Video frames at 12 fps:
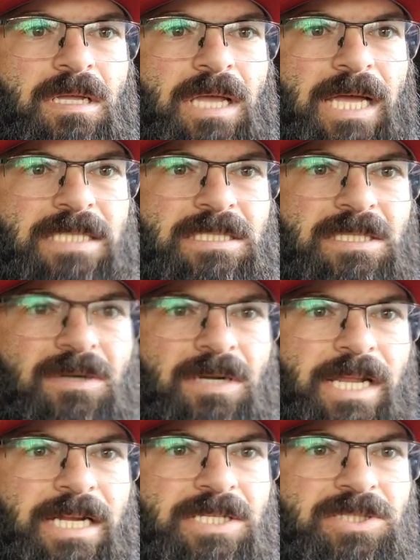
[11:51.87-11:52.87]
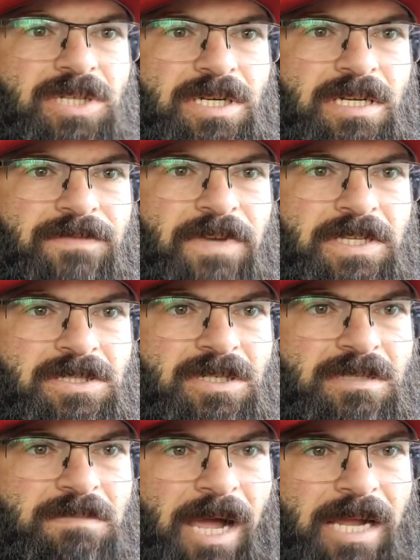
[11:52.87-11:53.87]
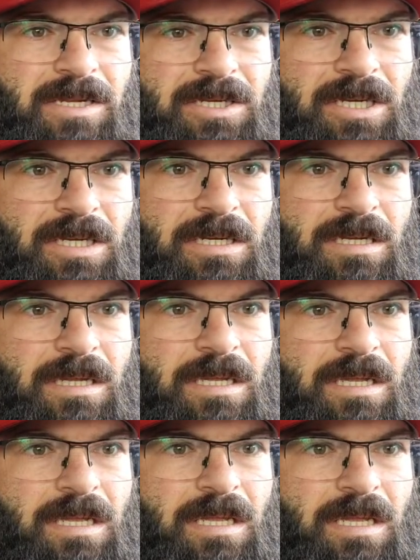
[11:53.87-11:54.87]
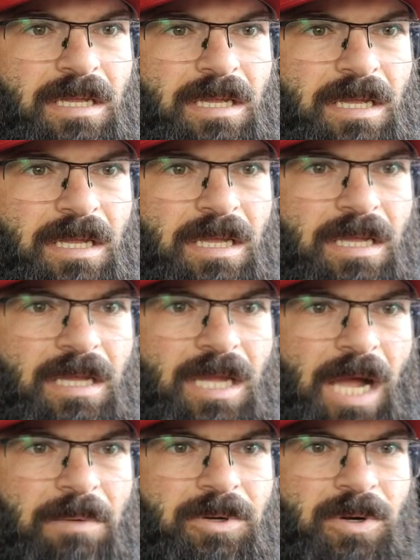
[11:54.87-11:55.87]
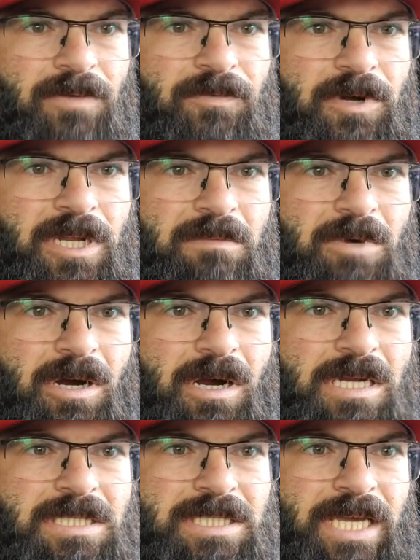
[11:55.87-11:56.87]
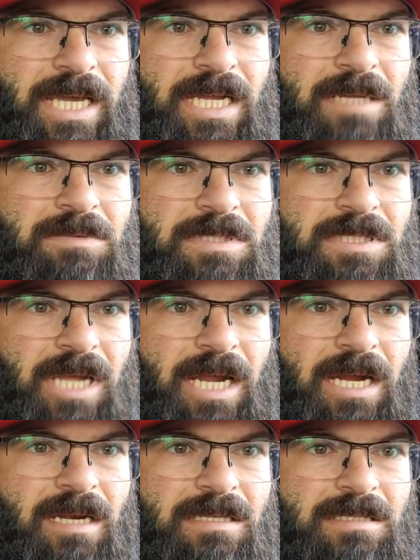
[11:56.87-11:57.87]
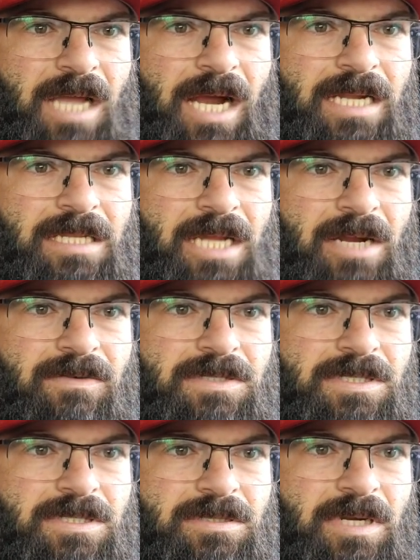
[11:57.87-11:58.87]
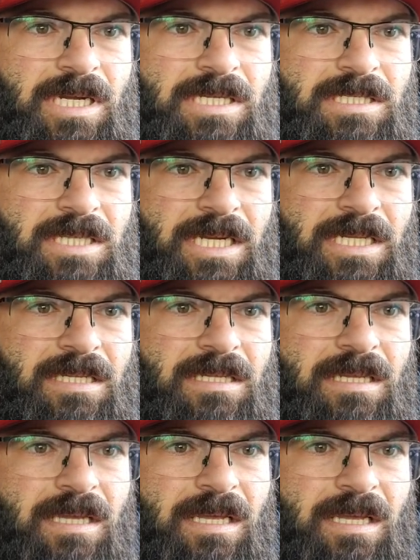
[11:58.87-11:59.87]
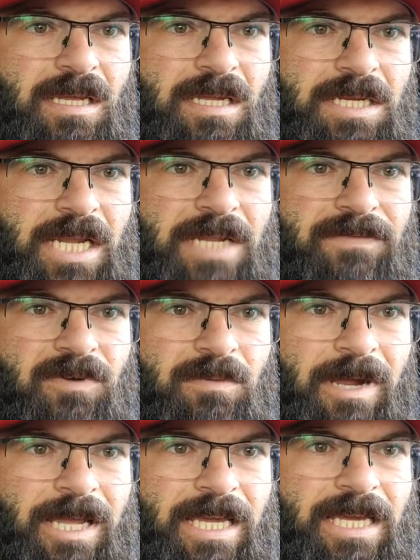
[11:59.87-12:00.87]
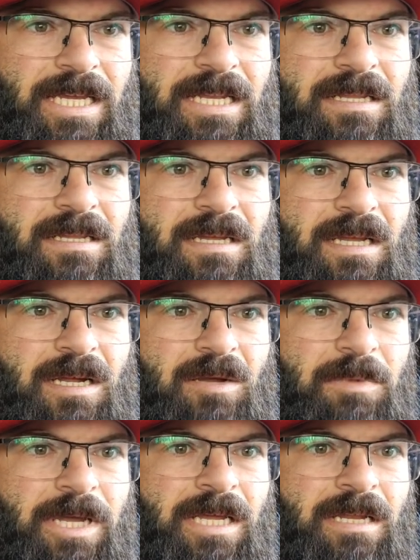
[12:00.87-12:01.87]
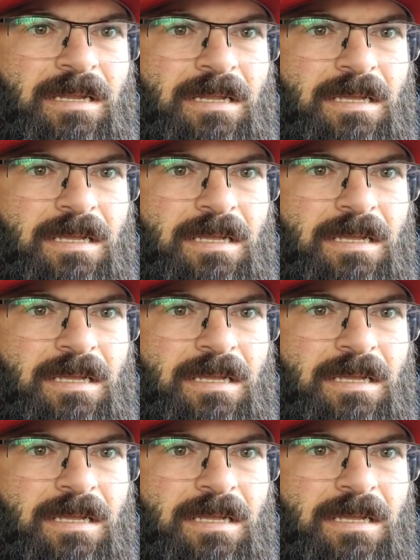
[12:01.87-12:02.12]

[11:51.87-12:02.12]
How's it going, Eddie's Trucking Adventures, Mike Cook? I'm going for an MRI scan. I'm scared, excited, nervous, and stressed. Need it for my head. Oh, man.